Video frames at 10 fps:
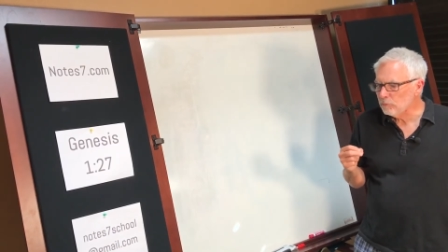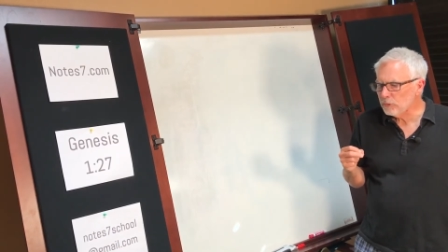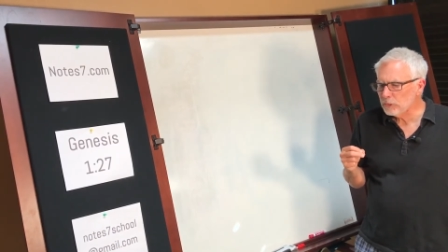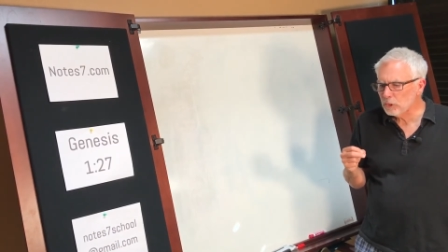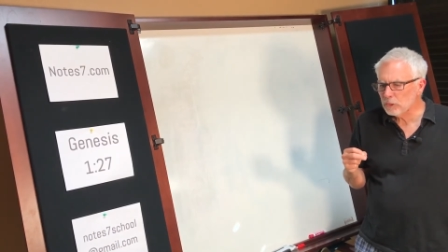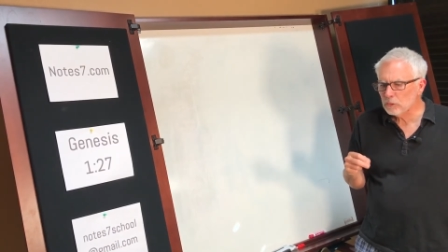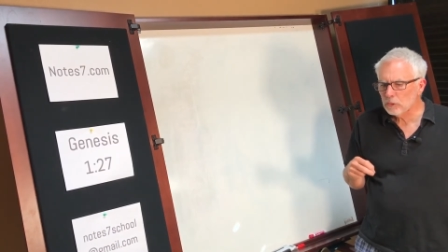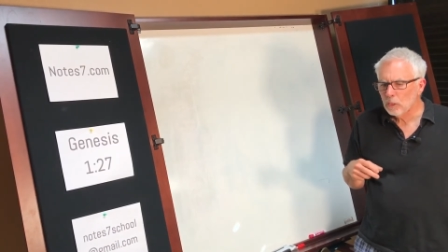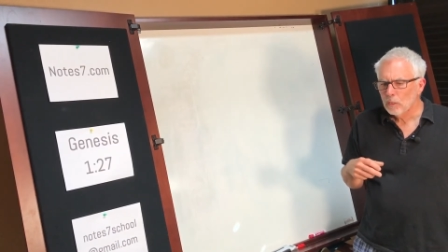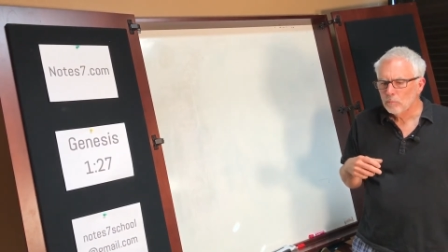physics,
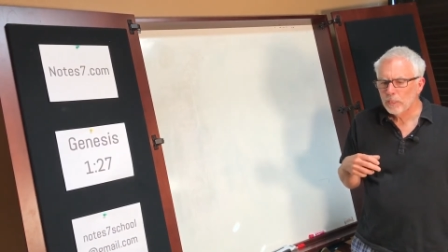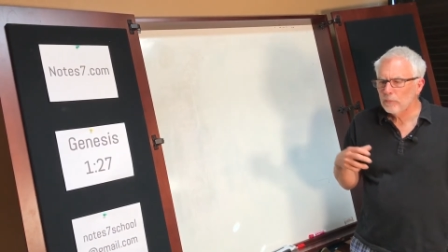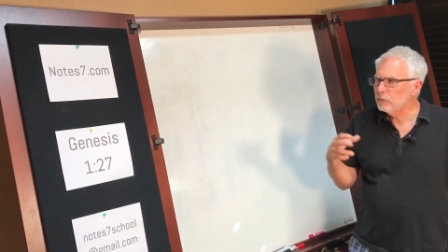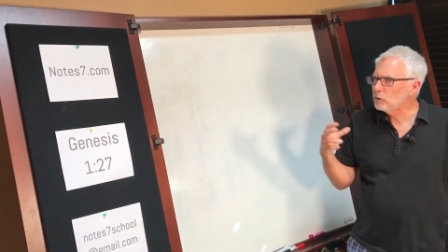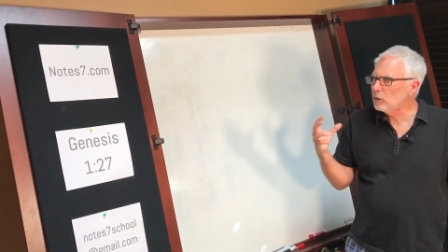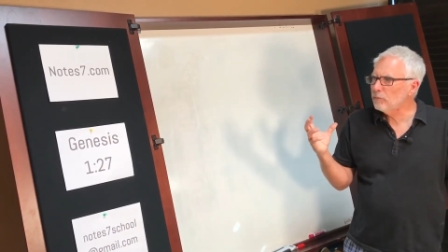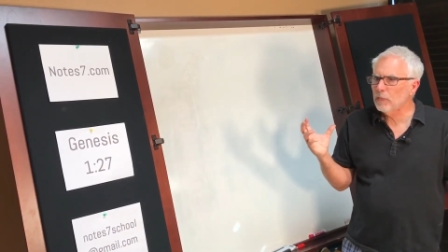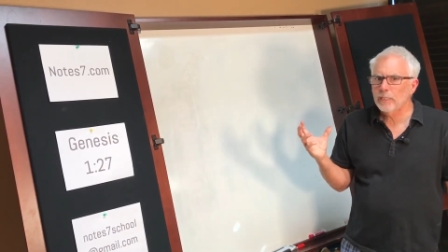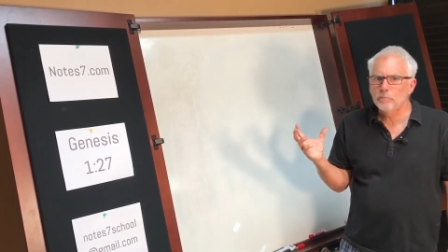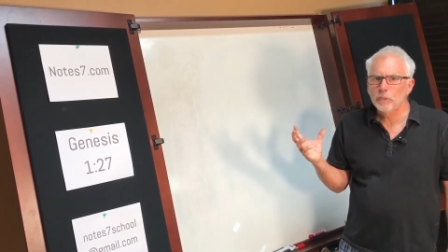but even stuff
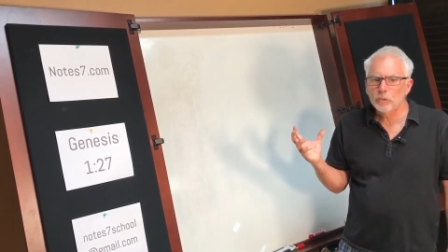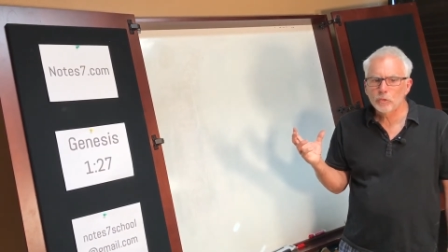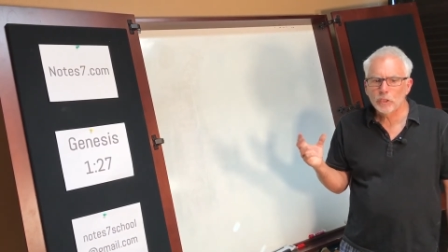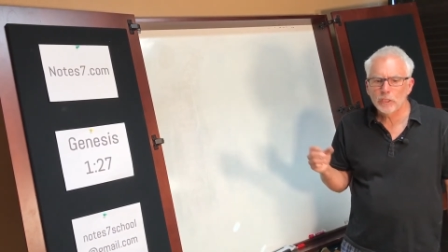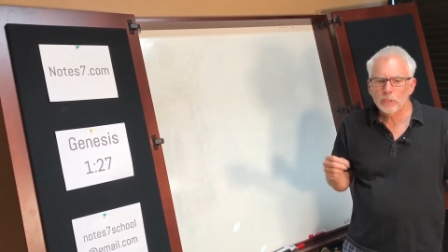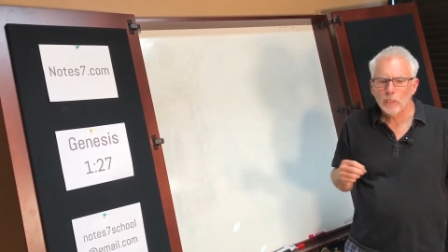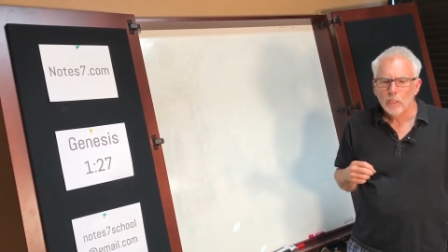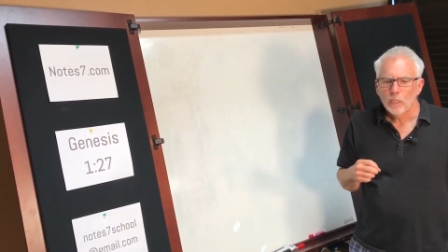like music,